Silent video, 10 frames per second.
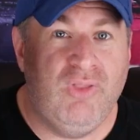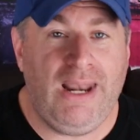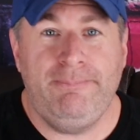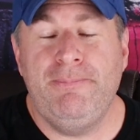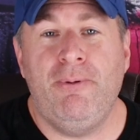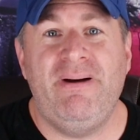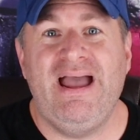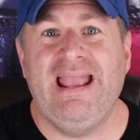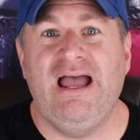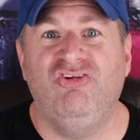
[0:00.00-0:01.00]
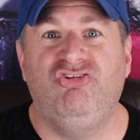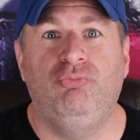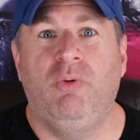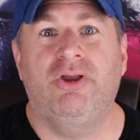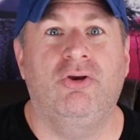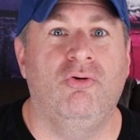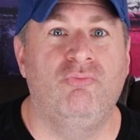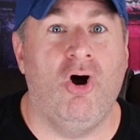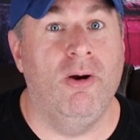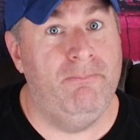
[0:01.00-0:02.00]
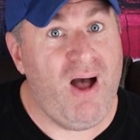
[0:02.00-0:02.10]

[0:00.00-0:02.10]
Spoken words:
lot of people buying houses. What could go wrong?